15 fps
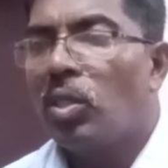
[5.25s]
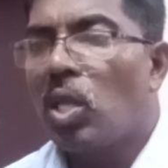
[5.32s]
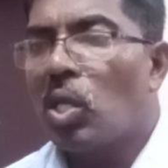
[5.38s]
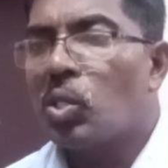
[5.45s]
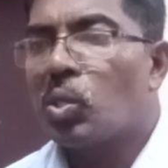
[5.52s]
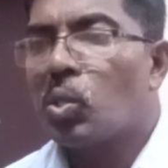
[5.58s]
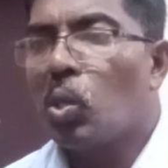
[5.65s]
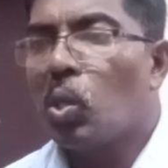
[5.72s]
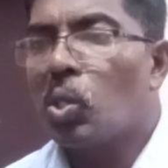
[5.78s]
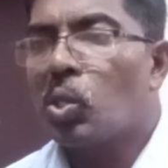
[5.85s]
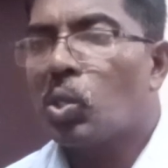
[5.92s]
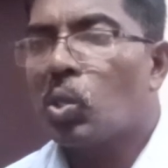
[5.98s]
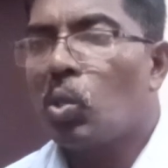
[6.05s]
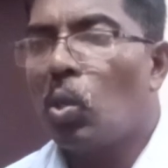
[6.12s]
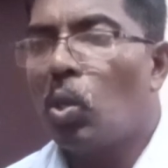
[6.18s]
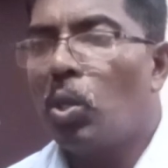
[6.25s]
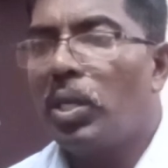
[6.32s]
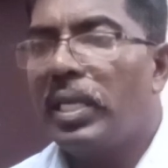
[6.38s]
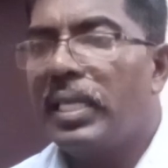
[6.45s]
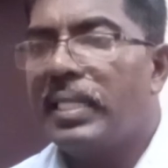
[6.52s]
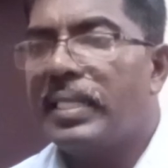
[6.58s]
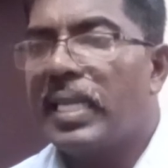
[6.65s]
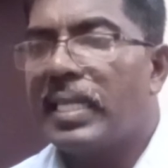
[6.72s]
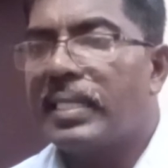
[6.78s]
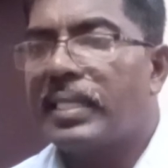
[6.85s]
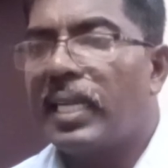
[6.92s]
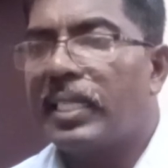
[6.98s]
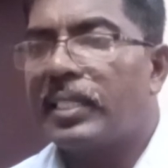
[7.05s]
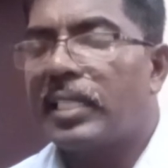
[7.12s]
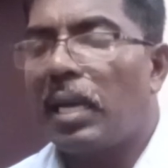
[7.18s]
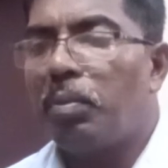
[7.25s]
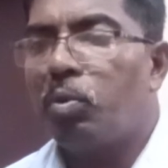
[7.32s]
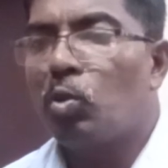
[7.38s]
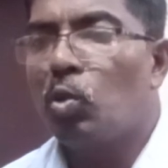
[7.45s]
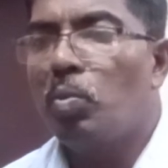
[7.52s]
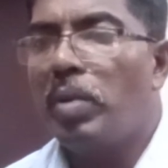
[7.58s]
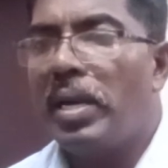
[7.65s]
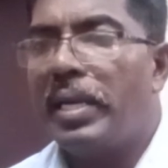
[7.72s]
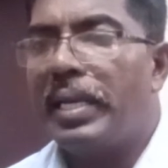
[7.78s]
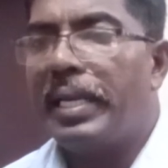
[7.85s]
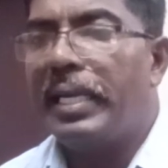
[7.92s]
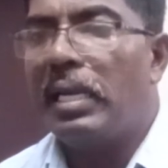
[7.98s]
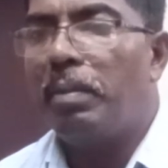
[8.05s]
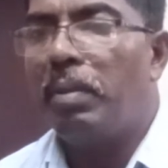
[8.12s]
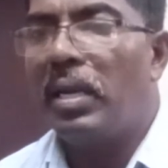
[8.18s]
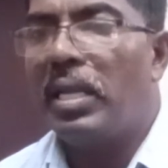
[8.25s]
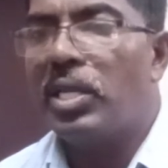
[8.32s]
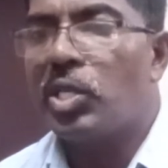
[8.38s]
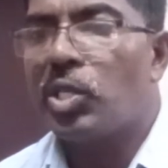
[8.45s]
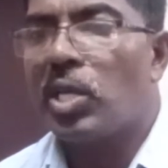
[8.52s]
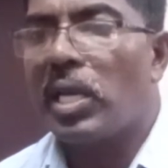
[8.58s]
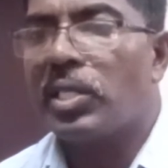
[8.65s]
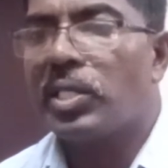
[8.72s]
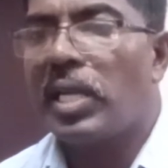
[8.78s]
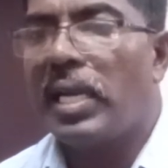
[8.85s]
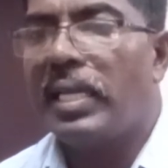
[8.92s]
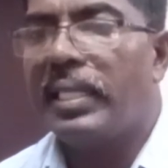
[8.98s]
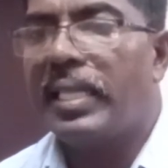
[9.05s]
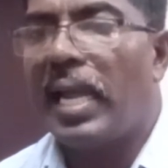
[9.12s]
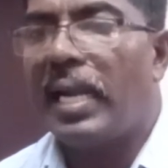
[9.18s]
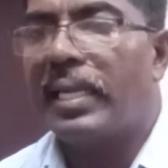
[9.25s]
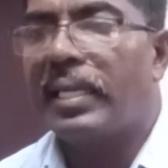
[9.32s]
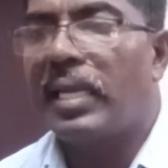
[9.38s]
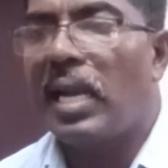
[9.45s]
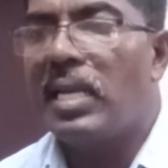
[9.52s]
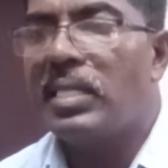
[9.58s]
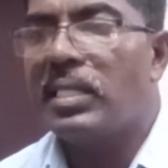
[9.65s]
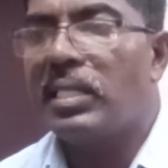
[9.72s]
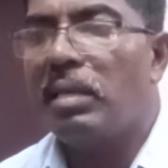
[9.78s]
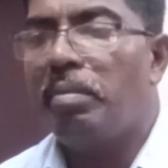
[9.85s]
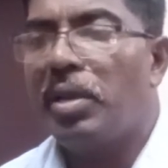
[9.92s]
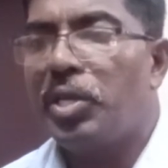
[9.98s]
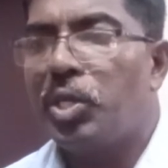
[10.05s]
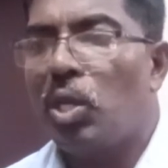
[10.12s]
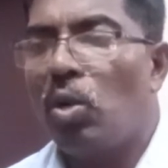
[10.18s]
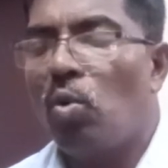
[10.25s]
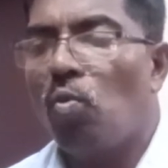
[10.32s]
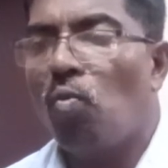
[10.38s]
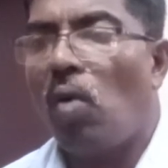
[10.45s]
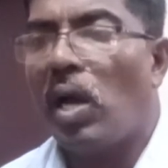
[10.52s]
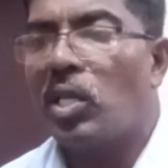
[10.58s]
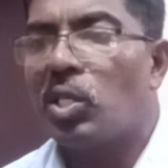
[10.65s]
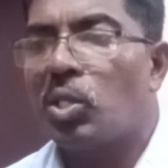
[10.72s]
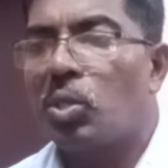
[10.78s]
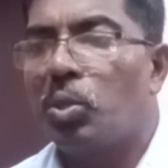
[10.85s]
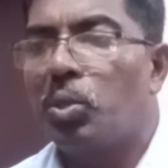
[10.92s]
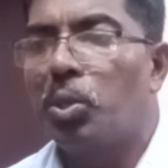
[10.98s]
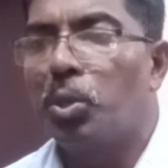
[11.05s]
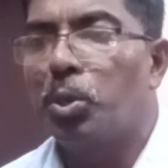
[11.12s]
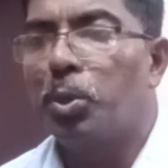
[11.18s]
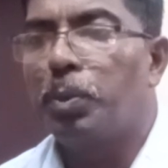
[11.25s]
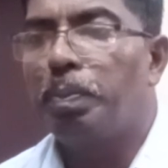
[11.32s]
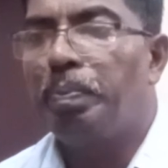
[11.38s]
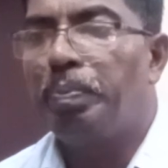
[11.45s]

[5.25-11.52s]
The source code is a set of human-readable instructions that tells the machine what to do.